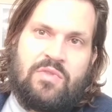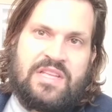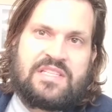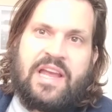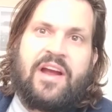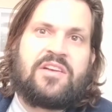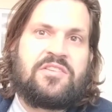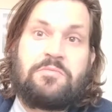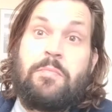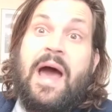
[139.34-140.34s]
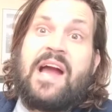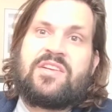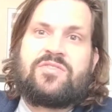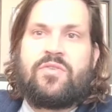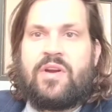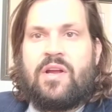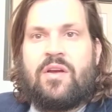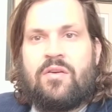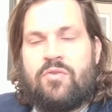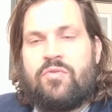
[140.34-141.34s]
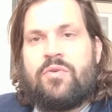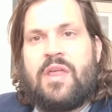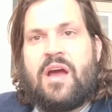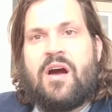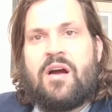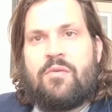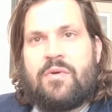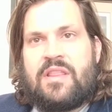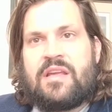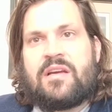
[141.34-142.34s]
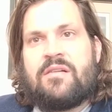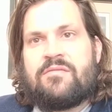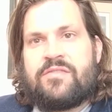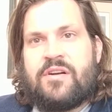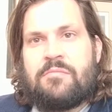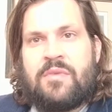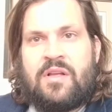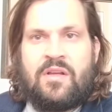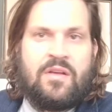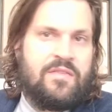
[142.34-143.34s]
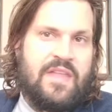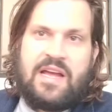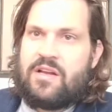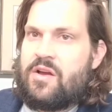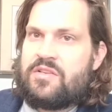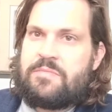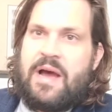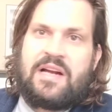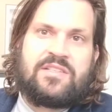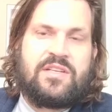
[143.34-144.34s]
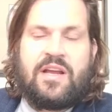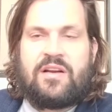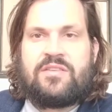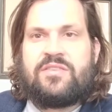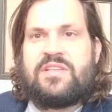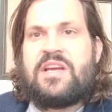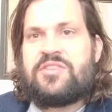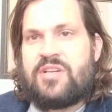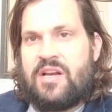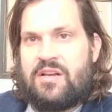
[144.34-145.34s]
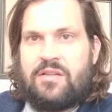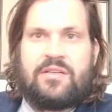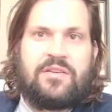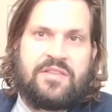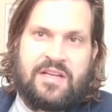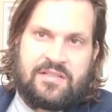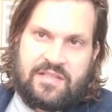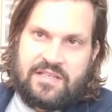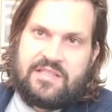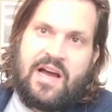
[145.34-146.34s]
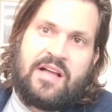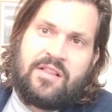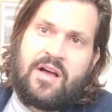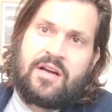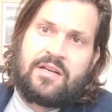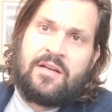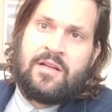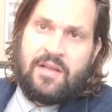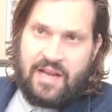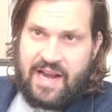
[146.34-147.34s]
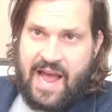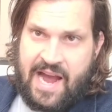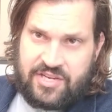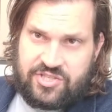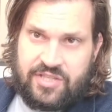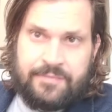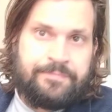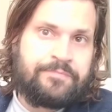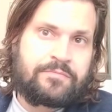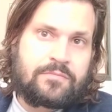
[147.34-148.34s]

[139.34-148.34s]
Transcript: this character's backstory, who they are, where they come from? That goes back to characterization and little things like dialogue and action.